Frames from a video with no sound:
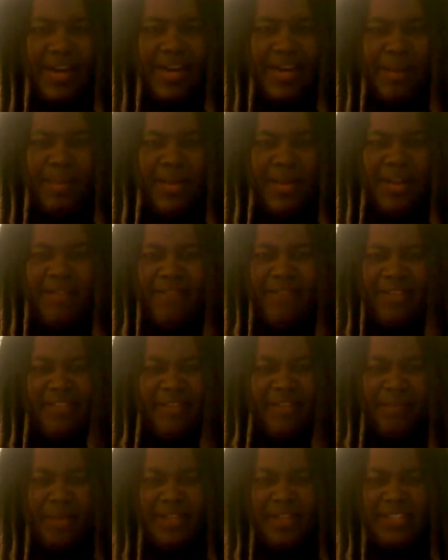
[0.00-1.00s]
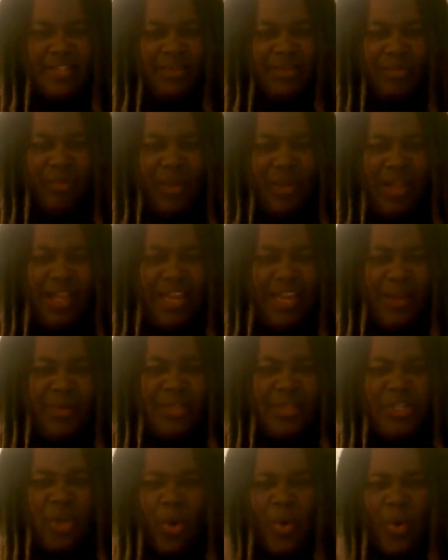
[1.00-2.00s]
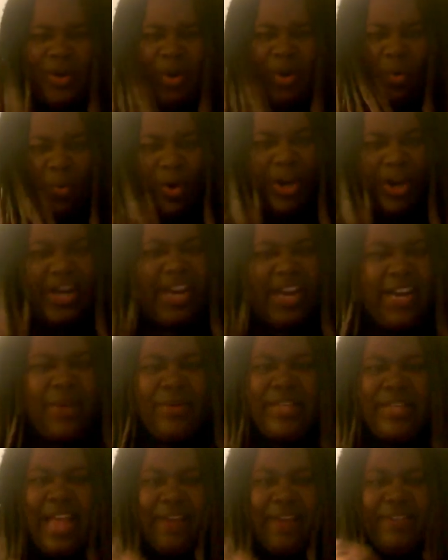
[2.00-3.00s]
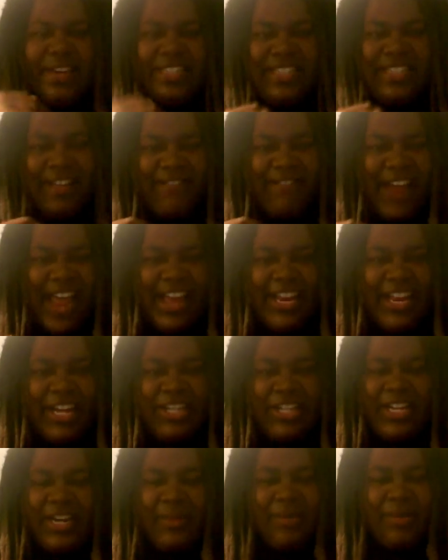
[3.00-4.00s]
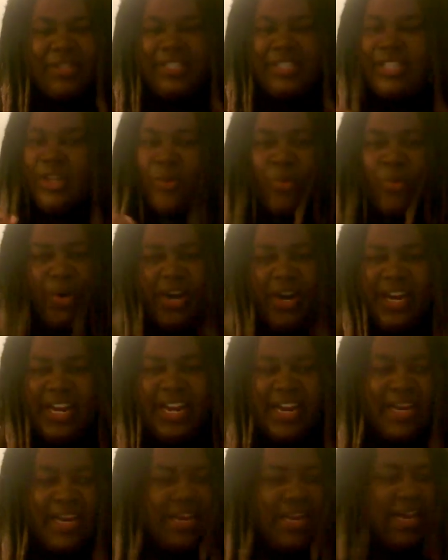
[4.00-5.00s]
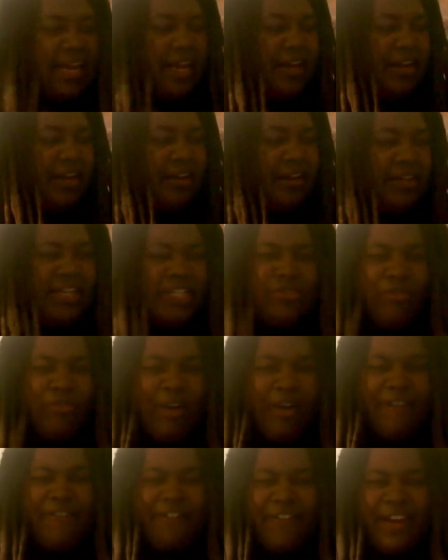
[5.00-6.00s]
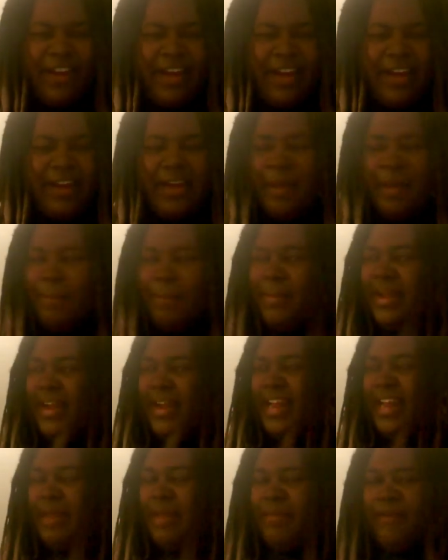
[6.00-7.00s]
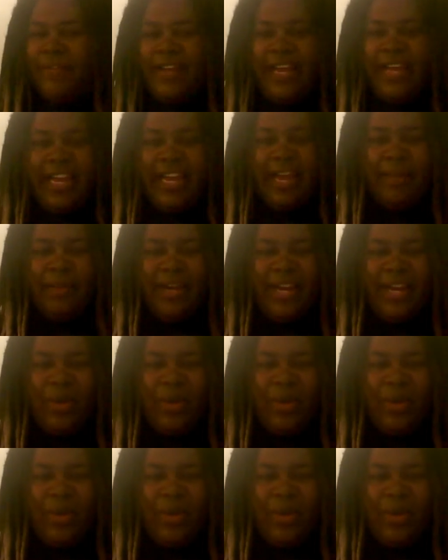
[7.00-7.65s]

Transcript: in the middle but while he was going to work and he was having his advantage and he was still working, this referee by the name of Kimberly